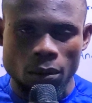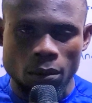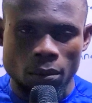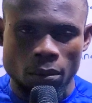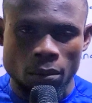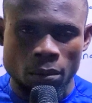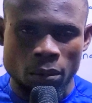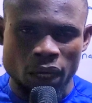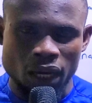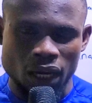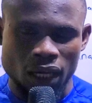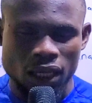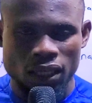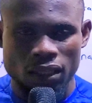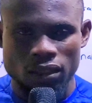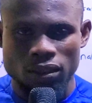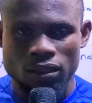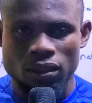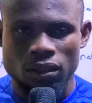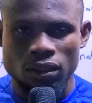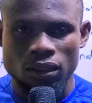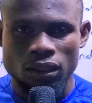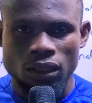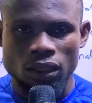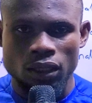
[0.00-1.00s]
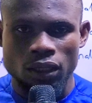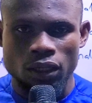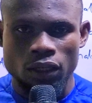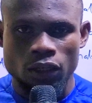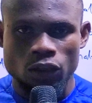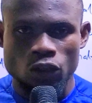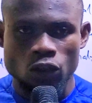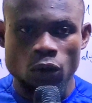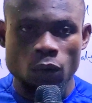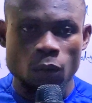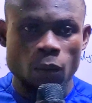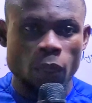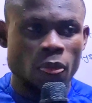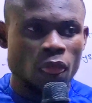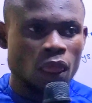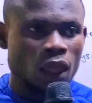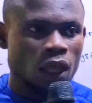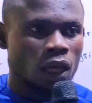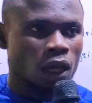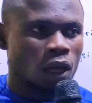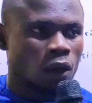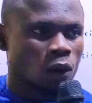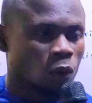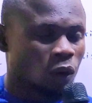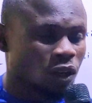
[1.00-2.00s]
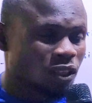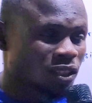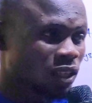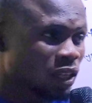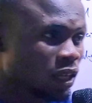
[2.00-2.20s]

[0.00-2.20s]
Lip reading: market. So once